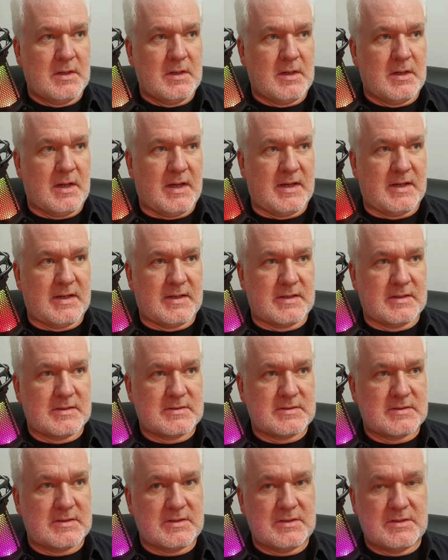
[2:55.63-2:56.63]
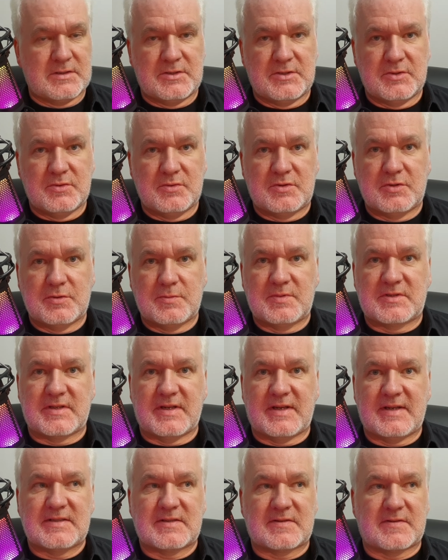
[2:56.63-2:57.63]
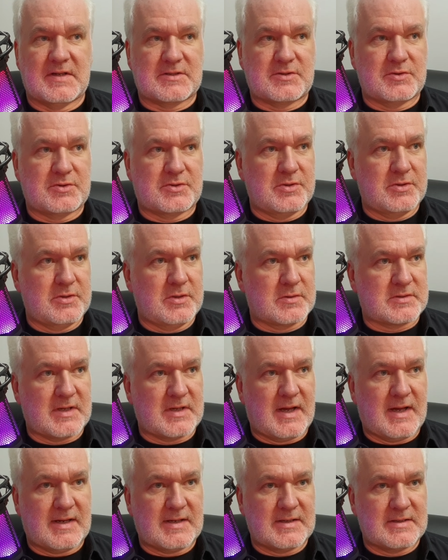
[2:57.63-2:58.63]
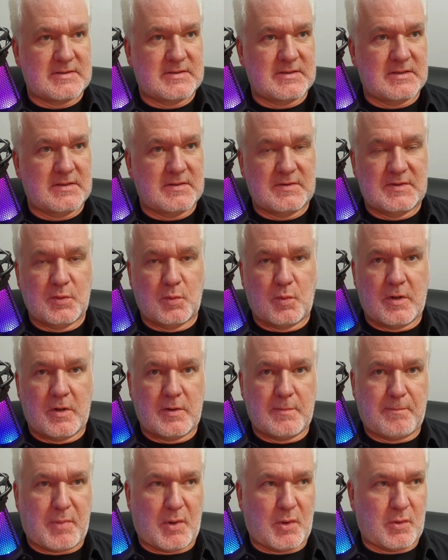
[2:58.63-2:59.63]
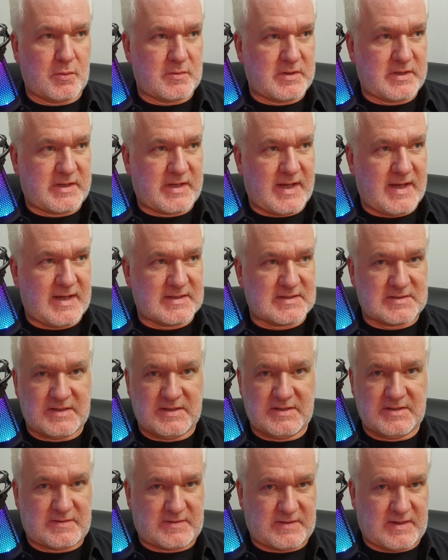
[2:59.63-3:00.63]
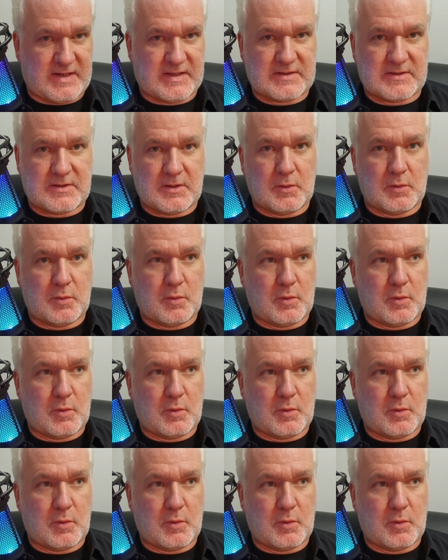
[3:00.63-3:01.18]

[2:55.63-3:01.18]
And YouTube says that you should not add the word podcast in the title or